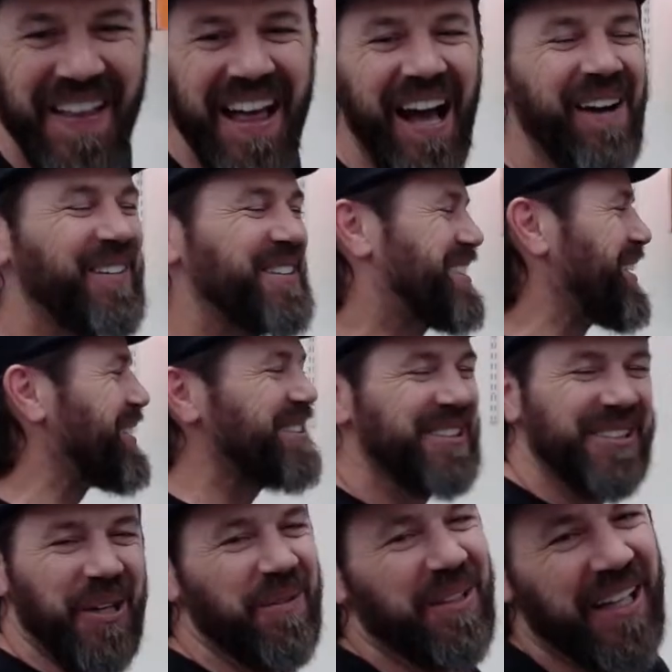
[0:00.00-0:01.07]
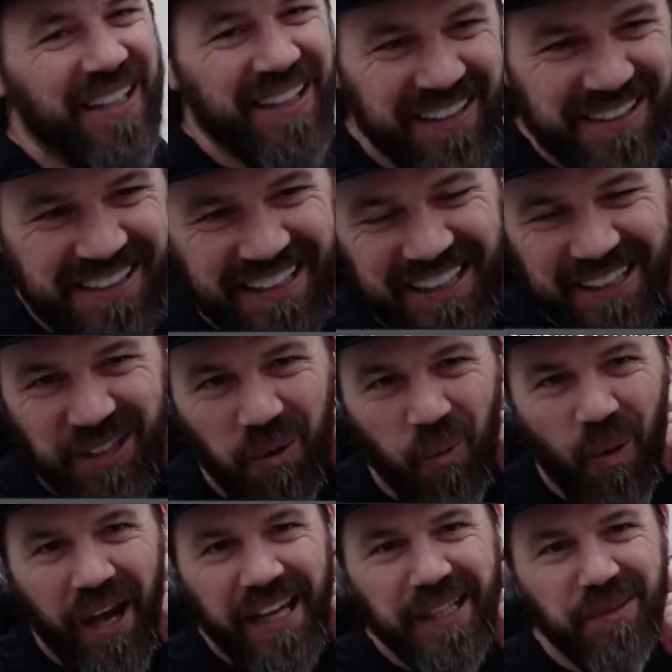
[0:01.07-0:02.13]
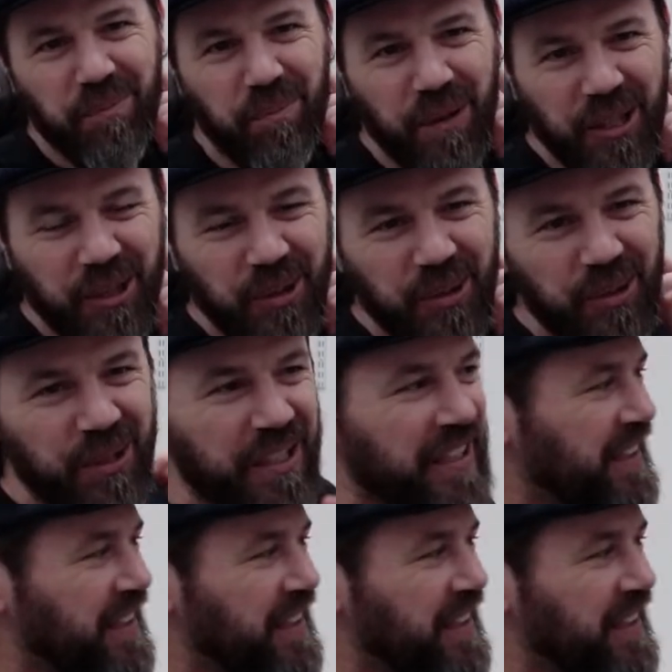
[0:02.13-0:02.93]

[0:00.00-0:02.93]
I was so determined on seeing the white and blue